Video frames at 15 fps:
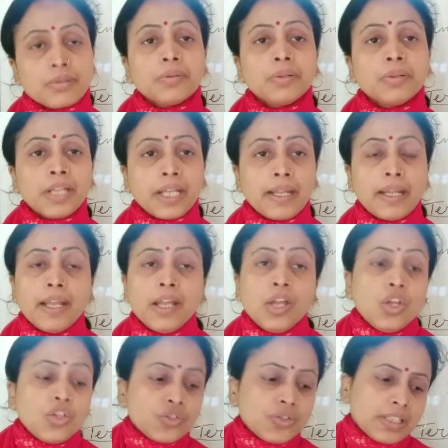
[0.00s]
Okay,
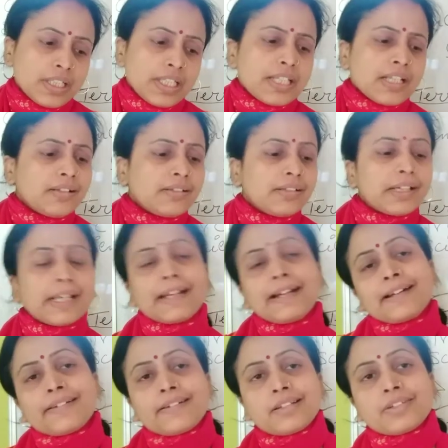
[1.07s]
so these are the
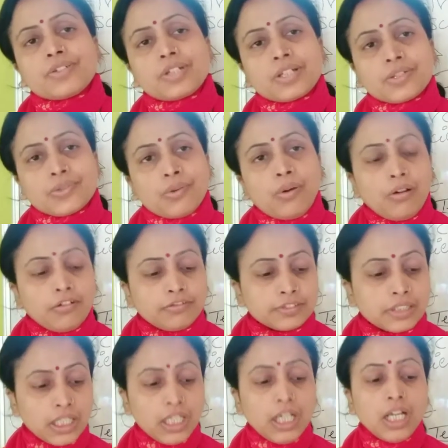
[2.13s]
characteristics of
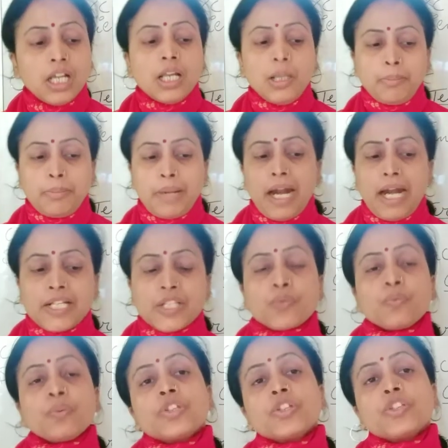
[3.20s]
the plants which is